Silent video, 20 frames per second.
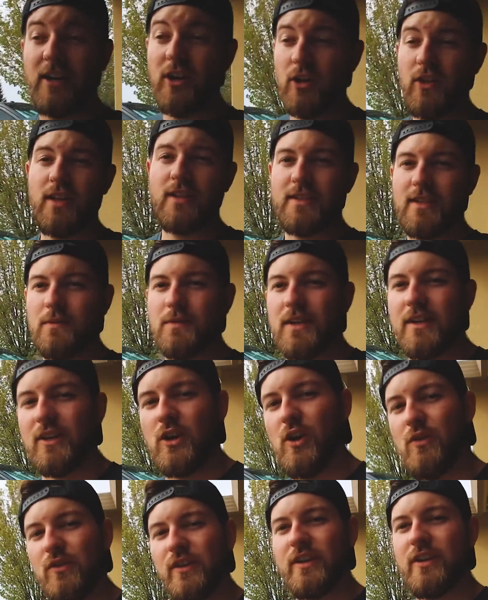I know that seems like
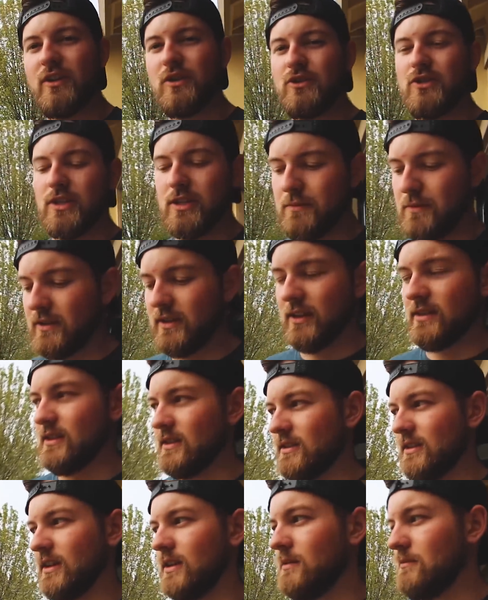overkill just because
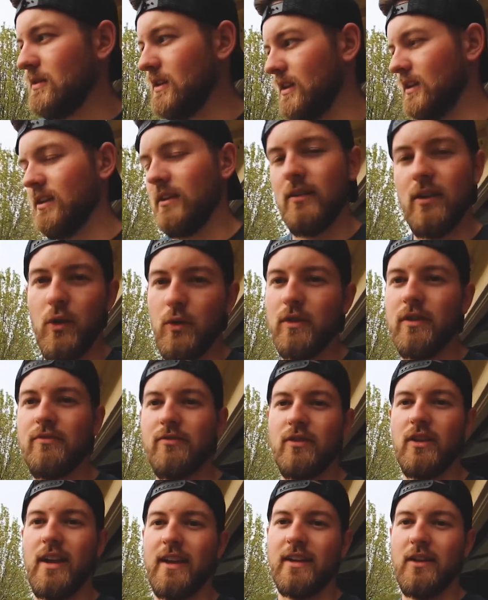it's gonna be only
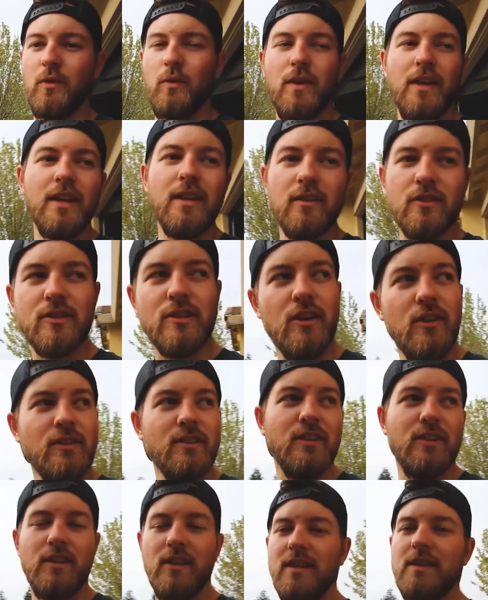for like a week or so
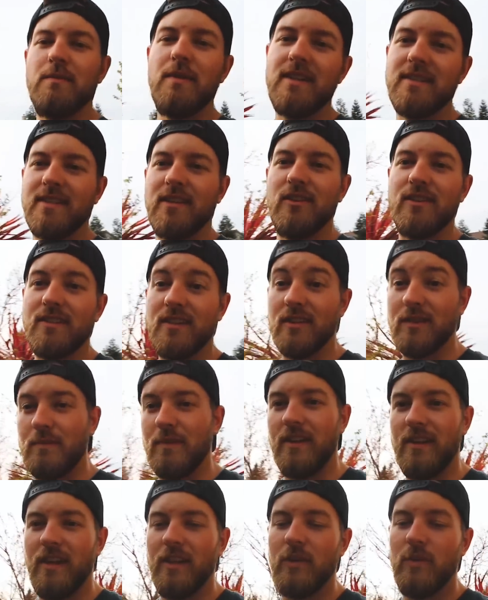until the eBay seller sells me
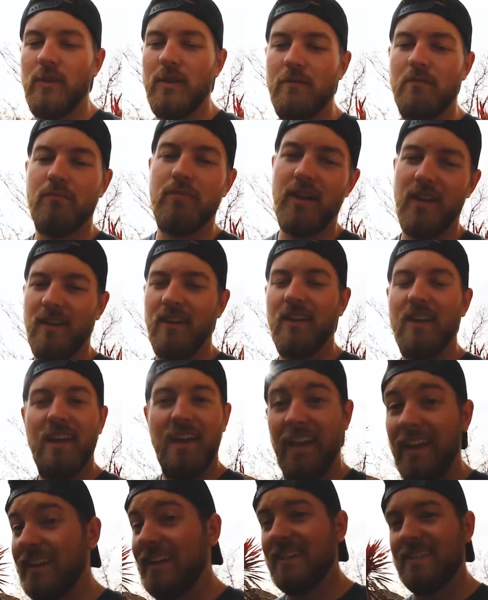another one. But
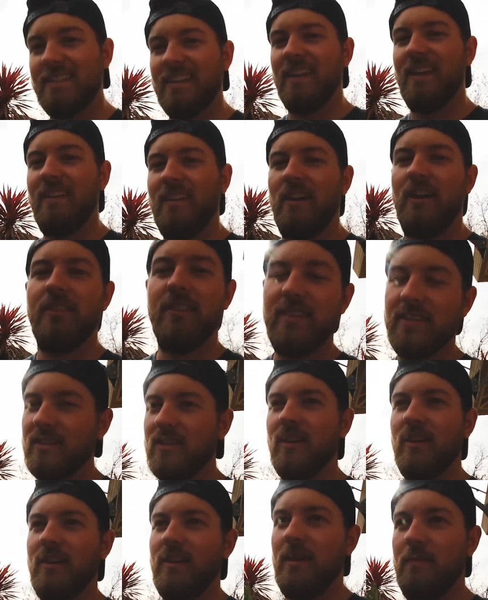like I said, on this
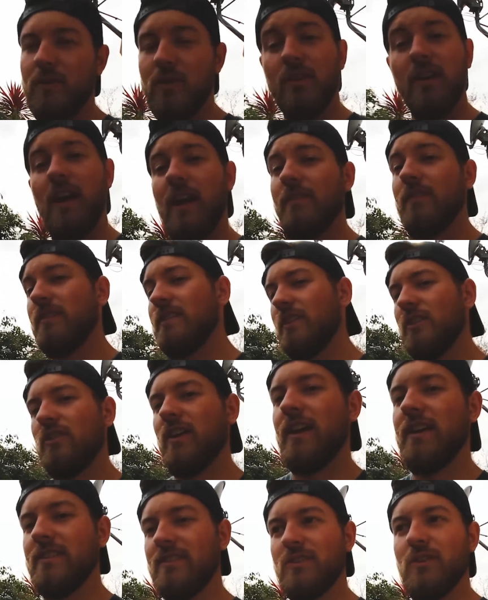car, I'm doing everything
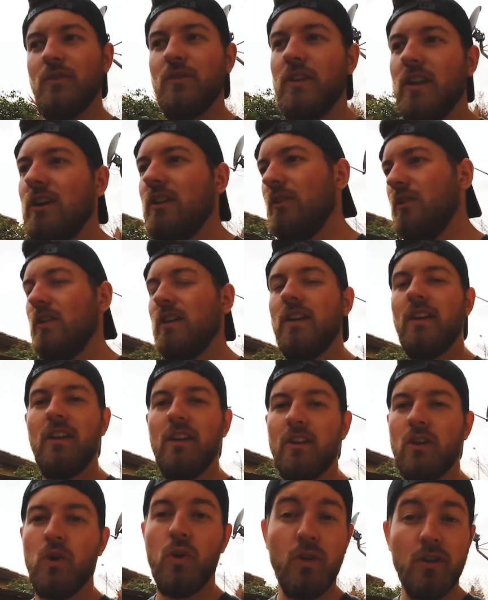right, so no
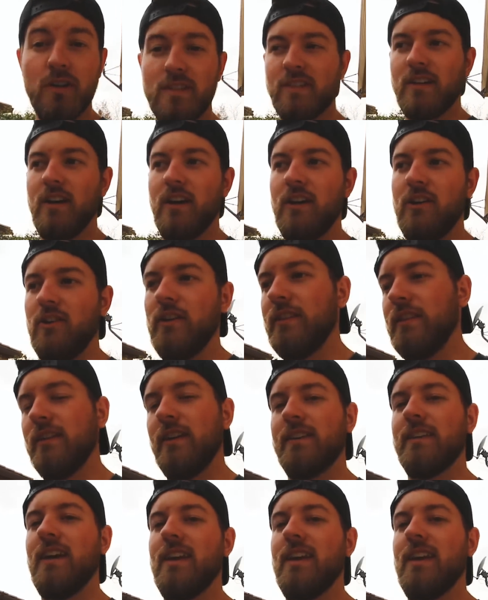corners cut or anything like